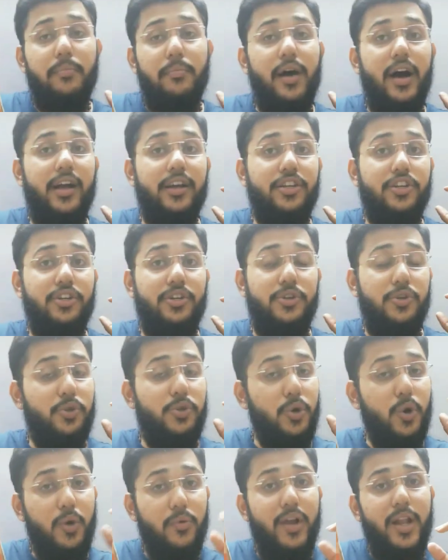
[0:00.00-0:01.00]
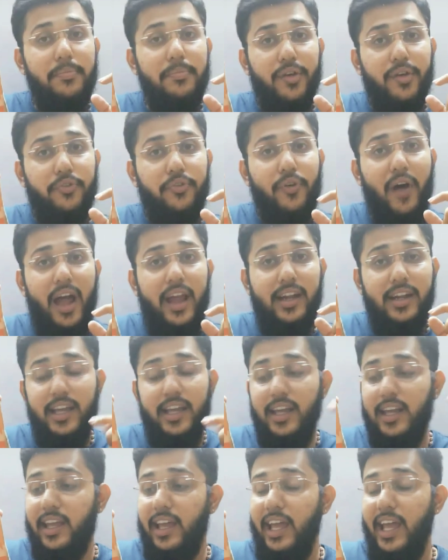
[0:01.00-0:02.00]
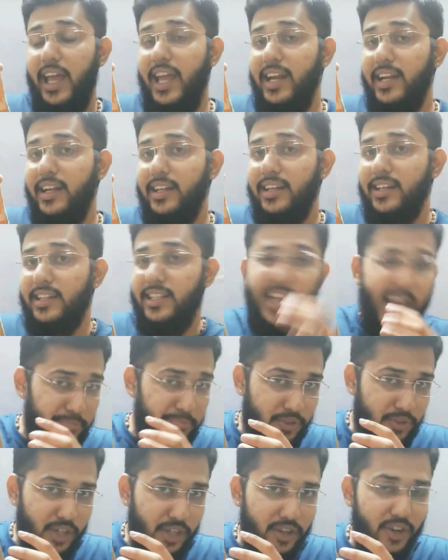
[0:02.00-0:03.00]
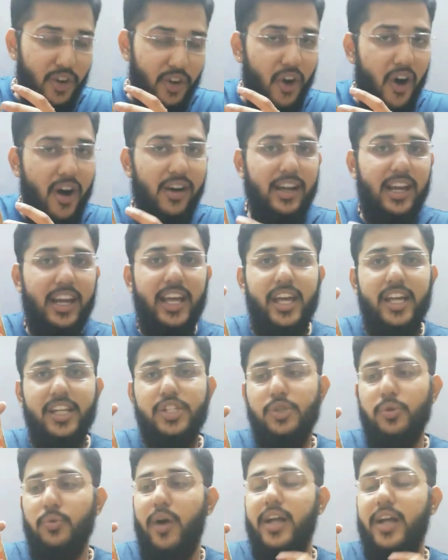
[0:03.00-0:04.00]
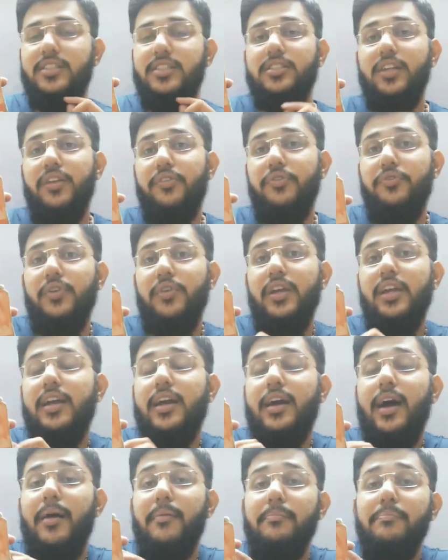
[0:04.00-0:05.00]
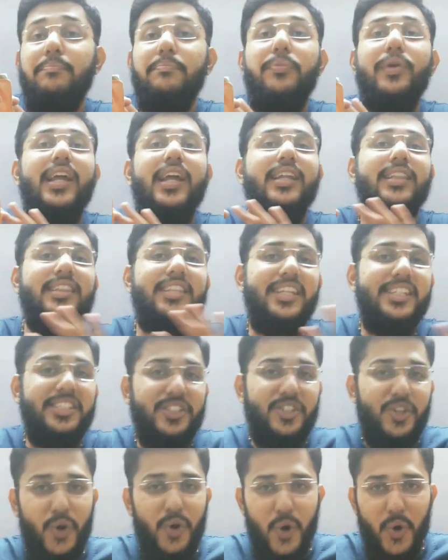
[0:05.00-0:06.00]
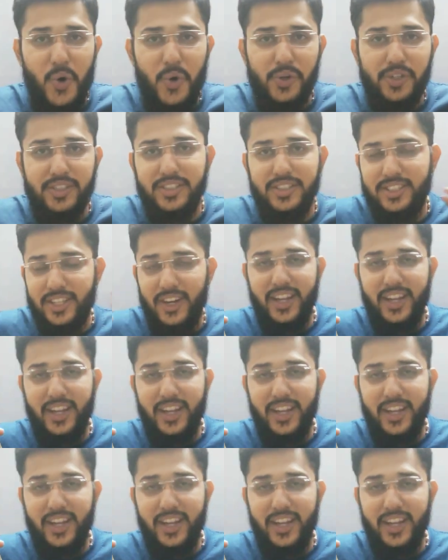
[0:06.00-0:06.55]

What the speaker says: but you will be finding in-depth knowledge once if we complete this course.